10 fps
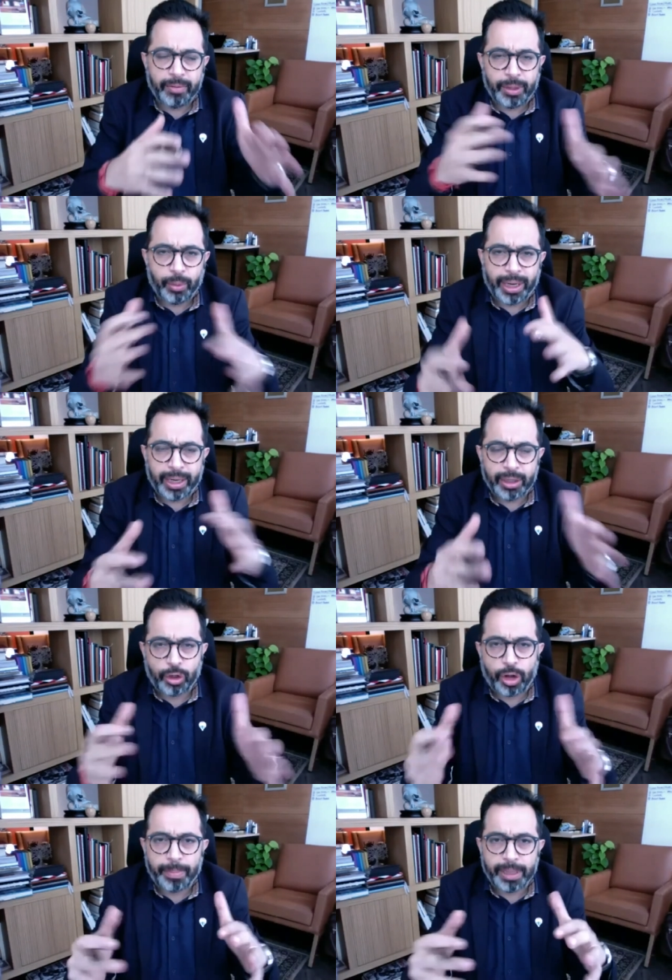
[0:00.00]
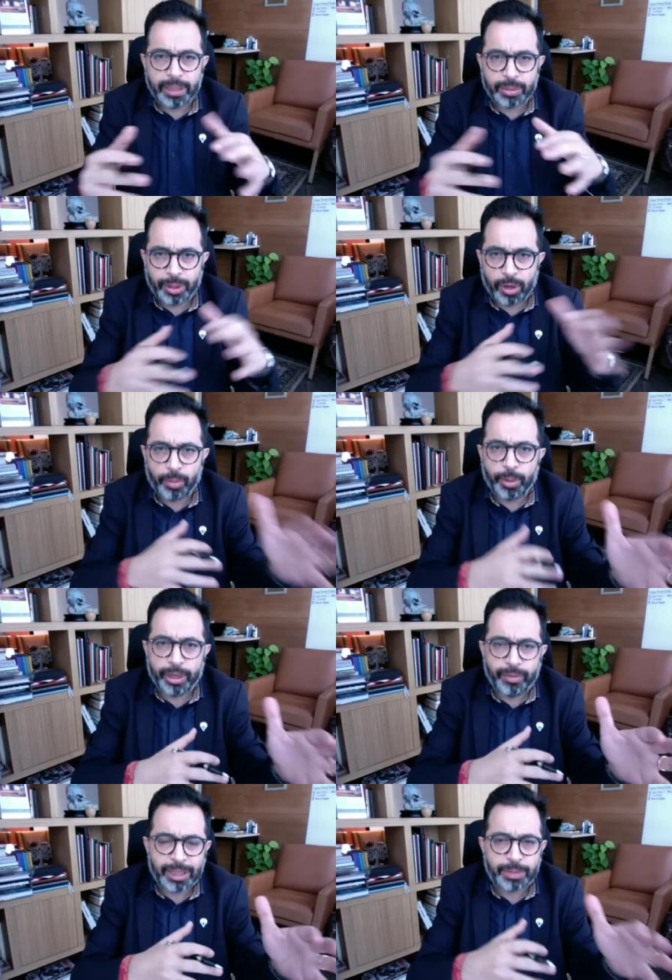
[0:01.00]
Uh, we rotate the topics. We talk about
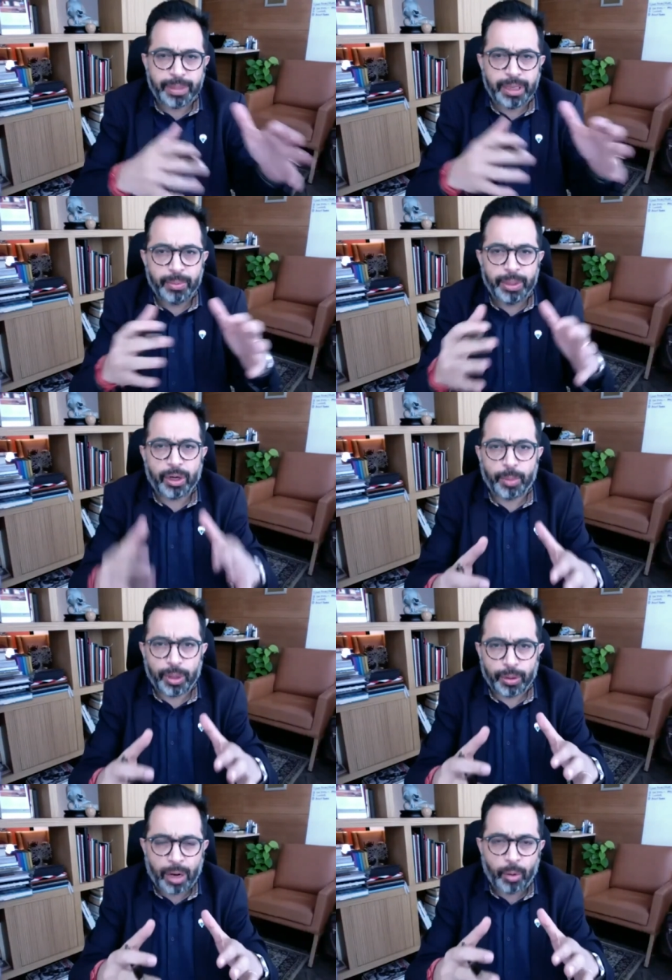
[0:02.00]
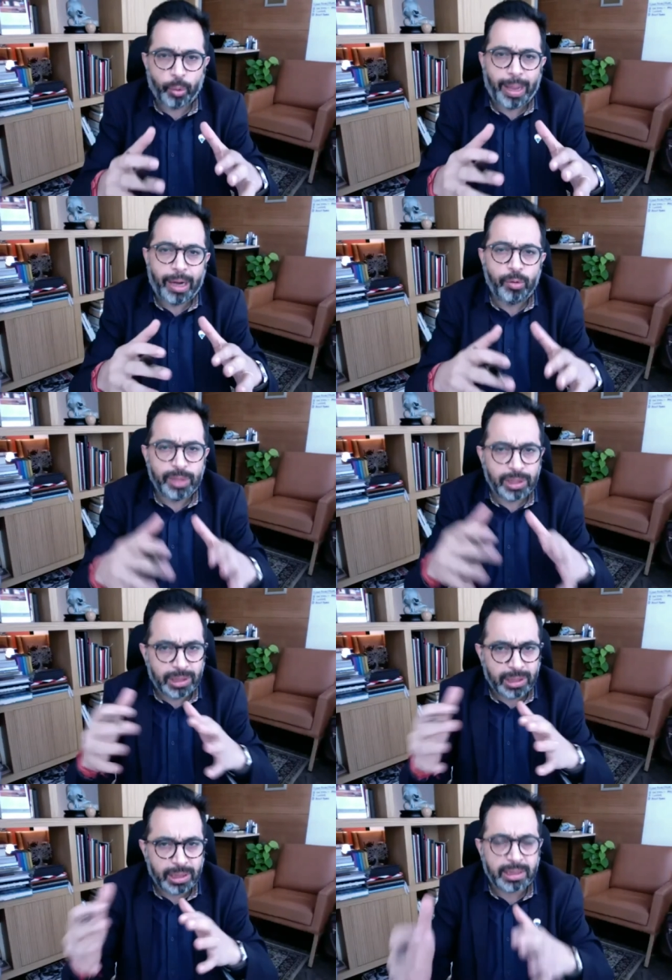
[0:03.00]
investment. We talk about how to value
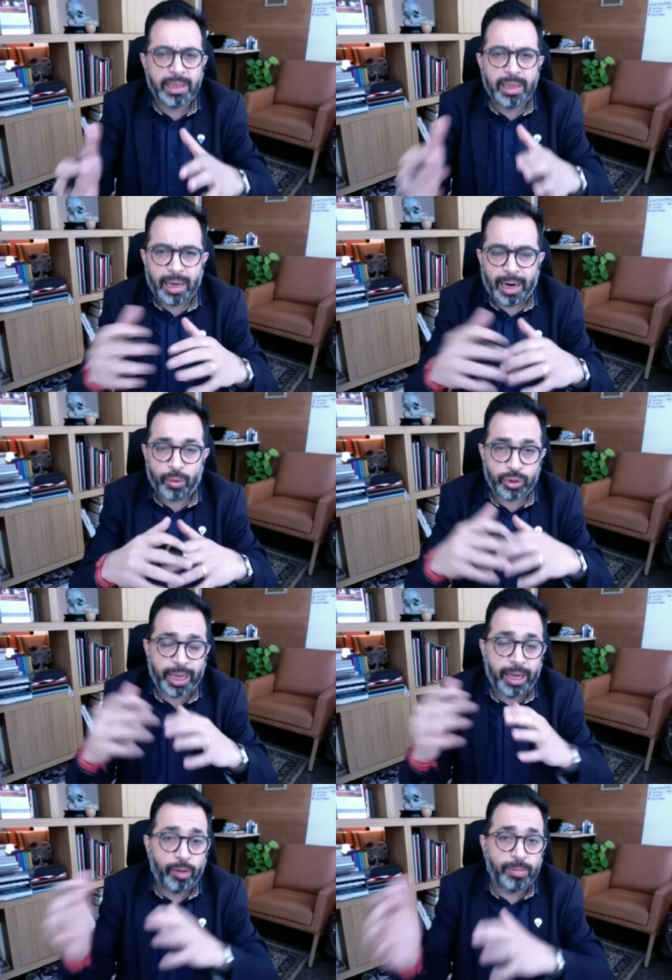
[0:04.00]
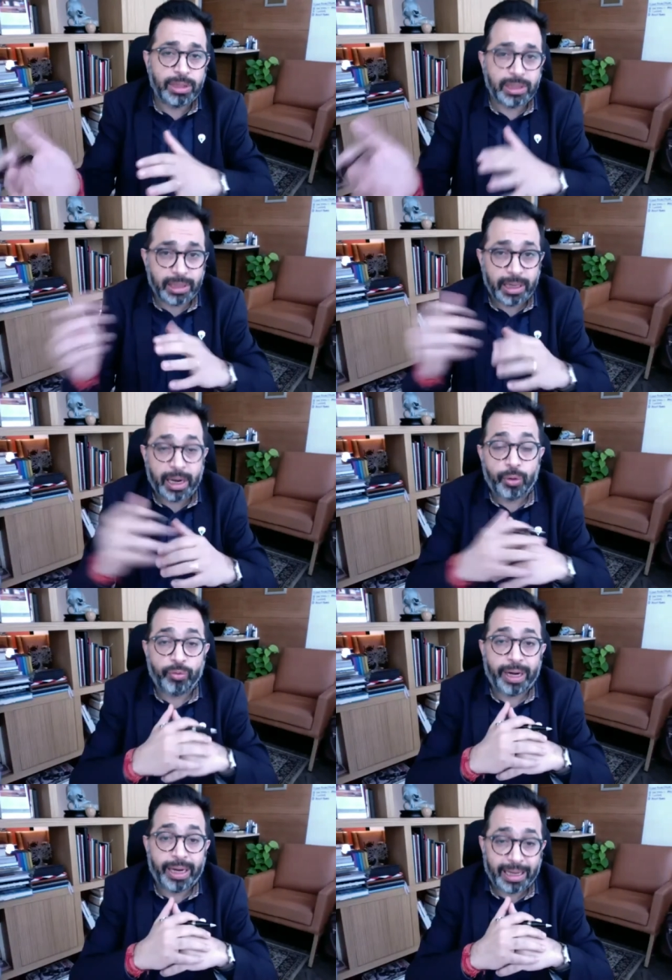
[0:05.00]
businesses, how to scale your businesses, and how to
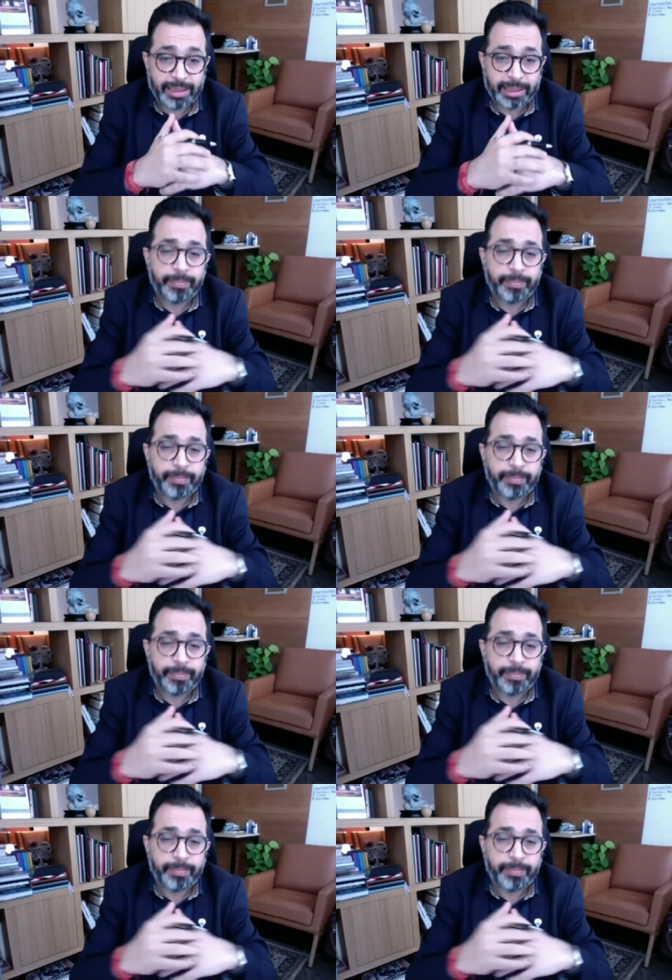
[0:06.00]
find exit.